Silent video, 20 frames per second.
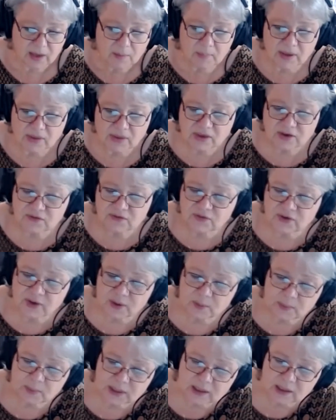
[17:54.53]

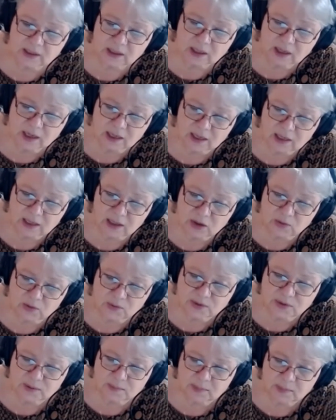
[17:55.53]
Methamphetamine
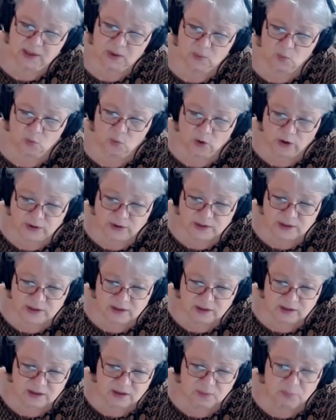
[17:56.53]
use may
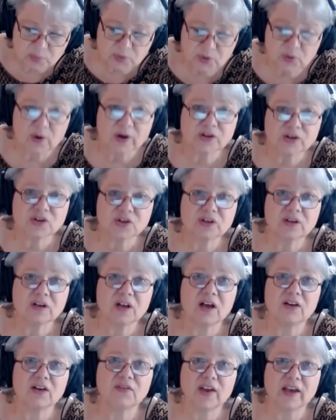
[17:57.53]
worsen the progression
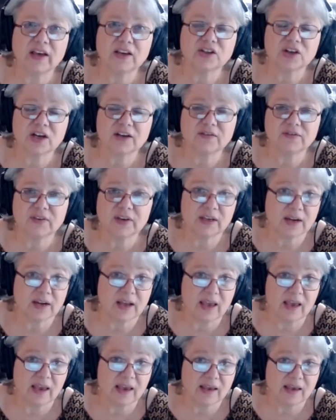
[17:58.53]
of HIV and
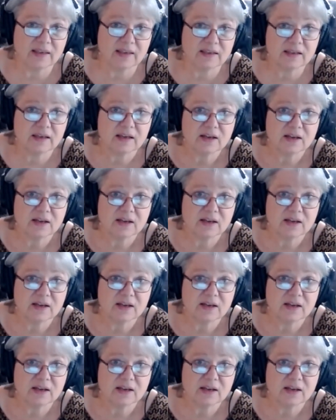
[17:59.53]
AIDS.